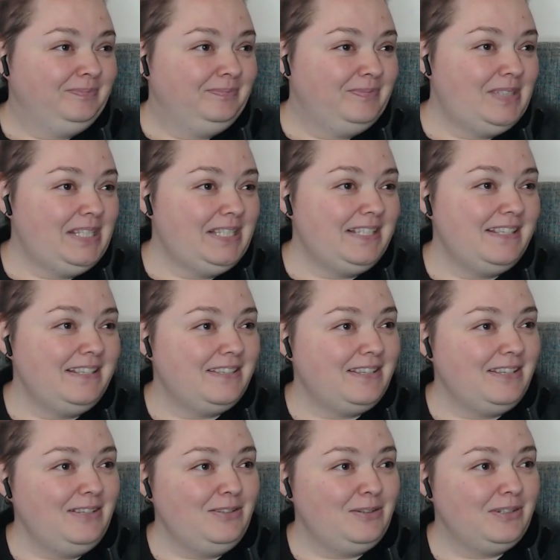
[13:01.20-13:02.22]
This is
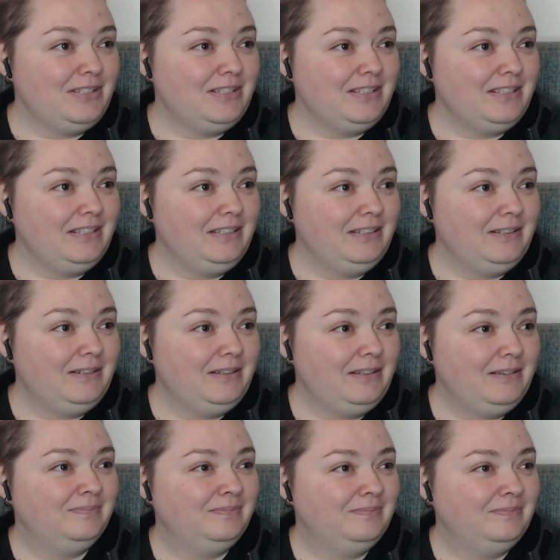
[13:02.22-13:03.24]
interesting.
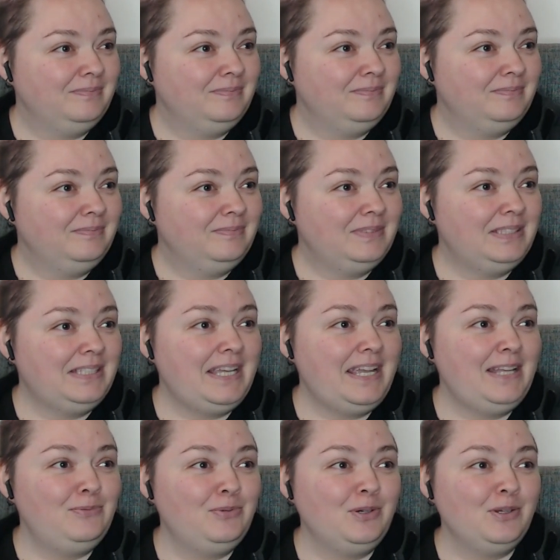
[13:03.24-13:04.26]

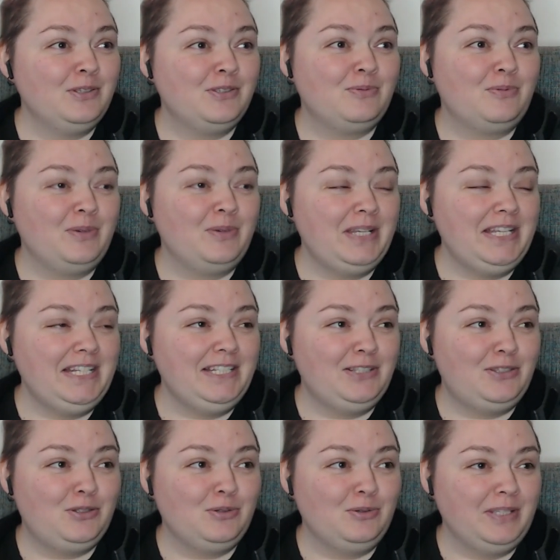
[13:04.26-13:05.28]
That was really too